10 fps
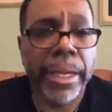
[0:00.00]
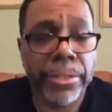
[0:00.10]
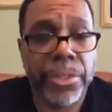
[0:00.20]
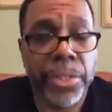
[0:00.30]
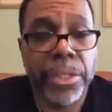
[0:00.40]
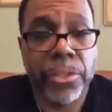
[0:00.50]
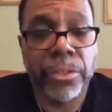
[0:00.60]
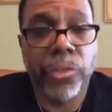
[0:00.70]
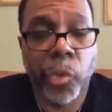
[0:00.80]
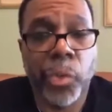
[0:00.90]
and a sense
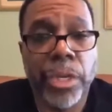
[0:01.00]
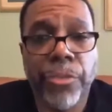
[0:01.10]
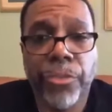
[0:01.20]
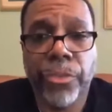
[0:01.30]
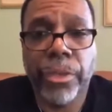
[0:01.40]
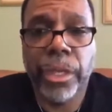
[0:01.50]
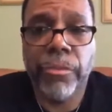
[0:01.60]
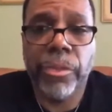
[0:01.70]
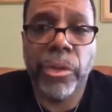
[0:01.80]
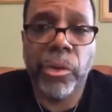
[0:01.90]
of grief,
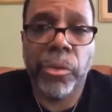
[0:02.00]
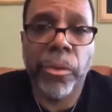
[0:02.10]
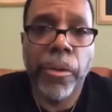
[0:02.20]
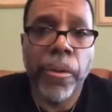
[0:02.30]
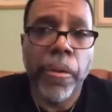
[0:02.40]
even though